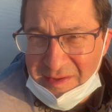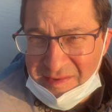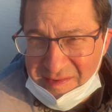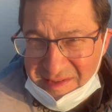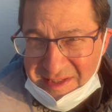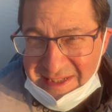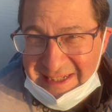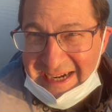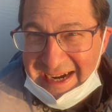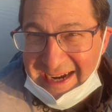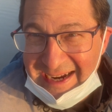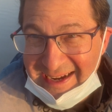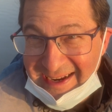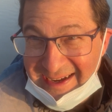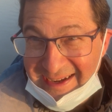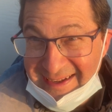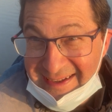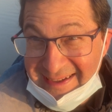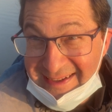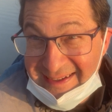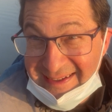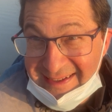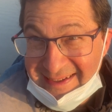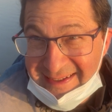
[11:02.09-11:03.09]
is China.
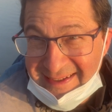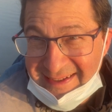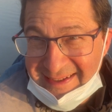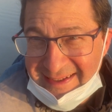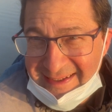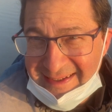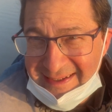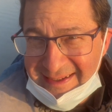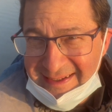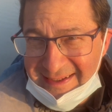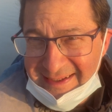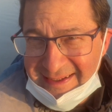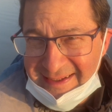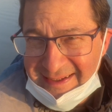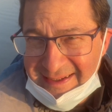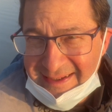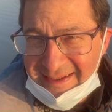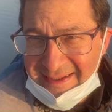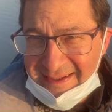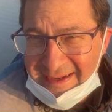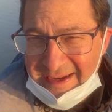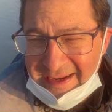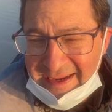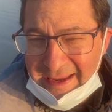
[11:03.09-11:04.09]

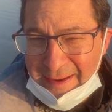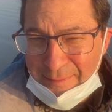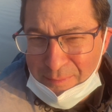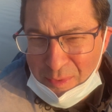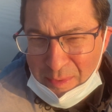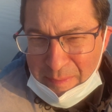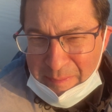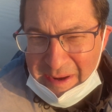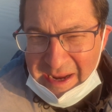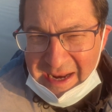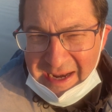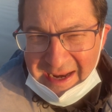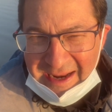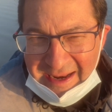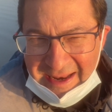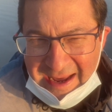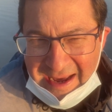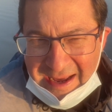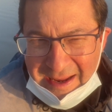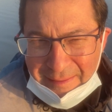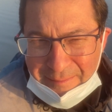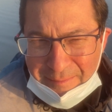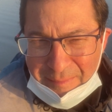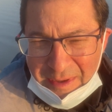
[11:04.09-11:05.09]
I keep repeating
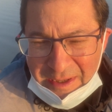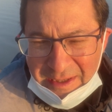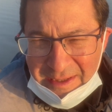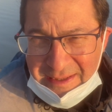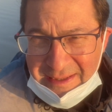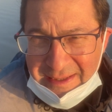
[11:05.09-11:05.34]
that, but